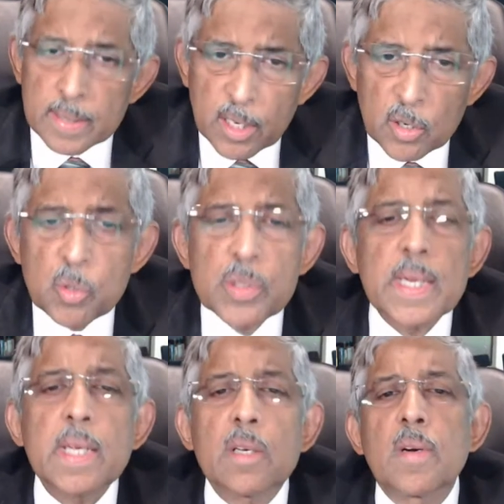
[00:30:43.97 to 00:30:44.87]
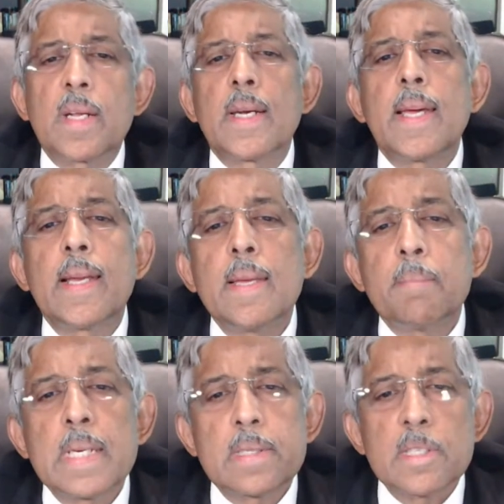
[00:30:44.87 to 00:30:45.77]
They're using it on a daily
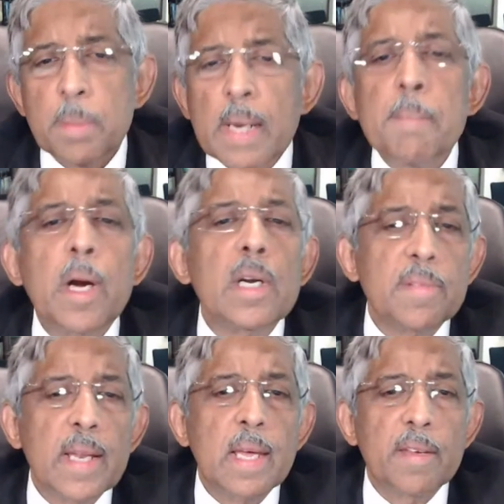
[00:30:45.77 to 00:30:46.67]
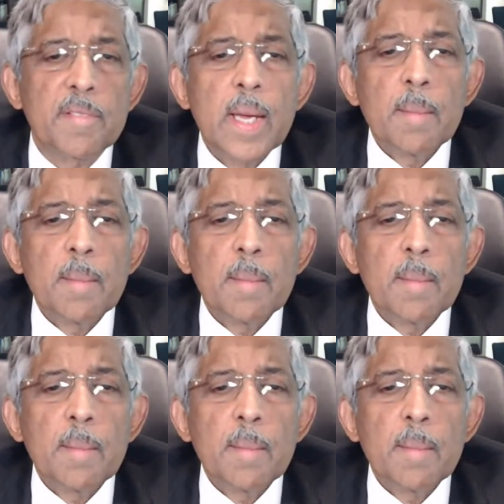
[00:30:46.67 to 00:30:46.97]
basis, become part of their life.